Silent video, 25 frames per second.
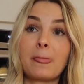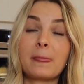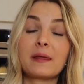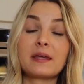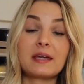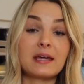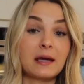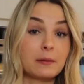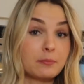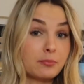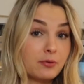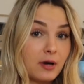
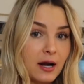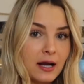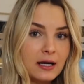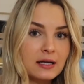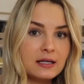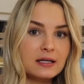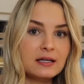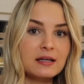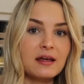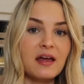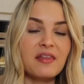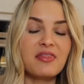get
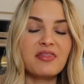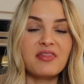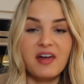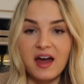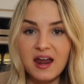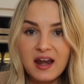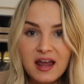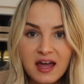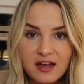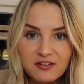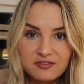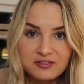pregnant and
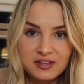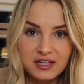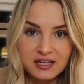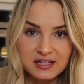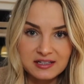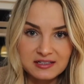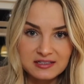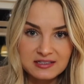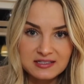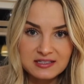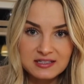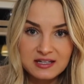then have
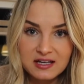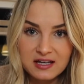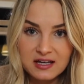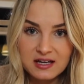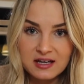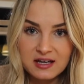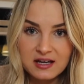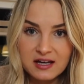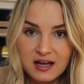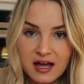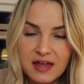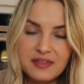kids,
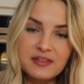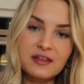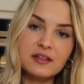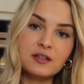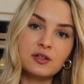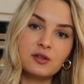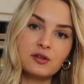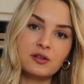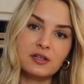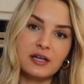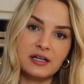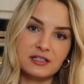and then
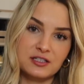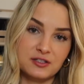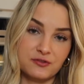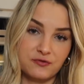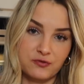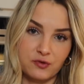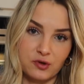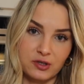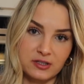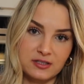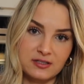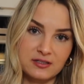you'll get
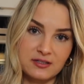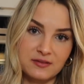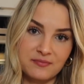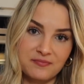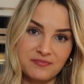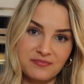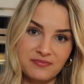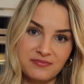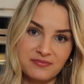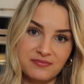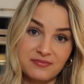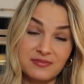divorced.
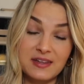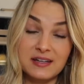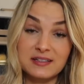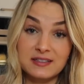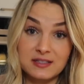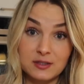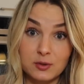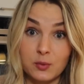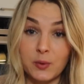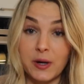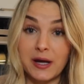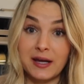
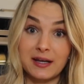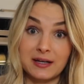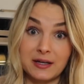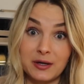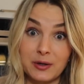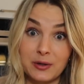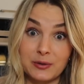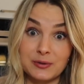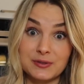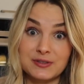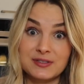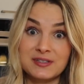That's the way it
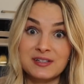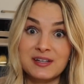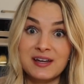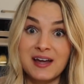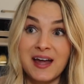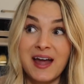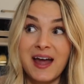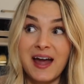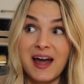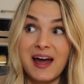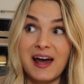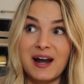goes.
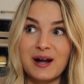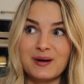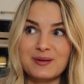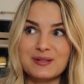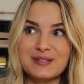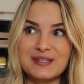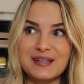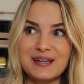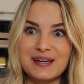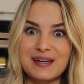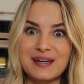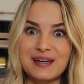And I
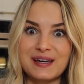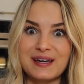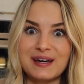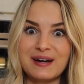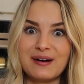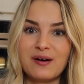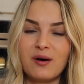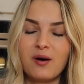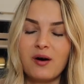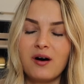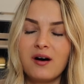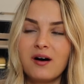was like,
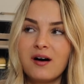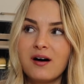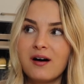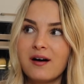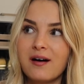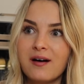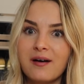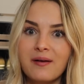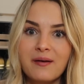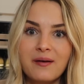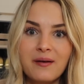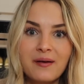
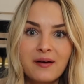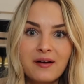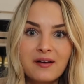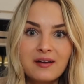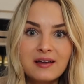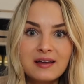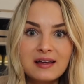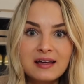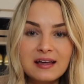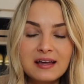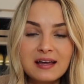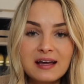
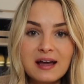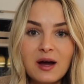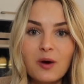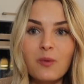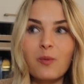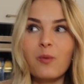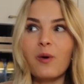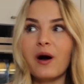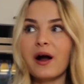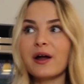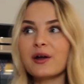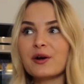
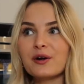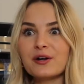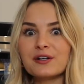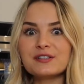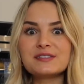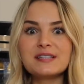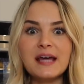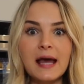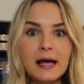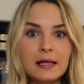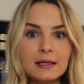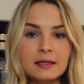why are you
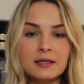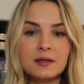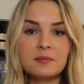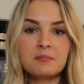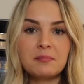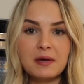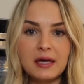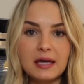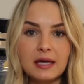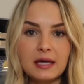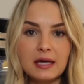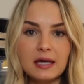telling
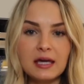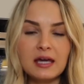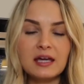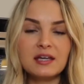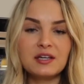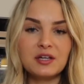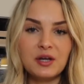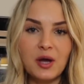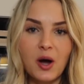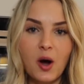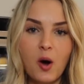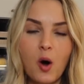me,
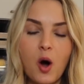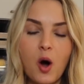you know,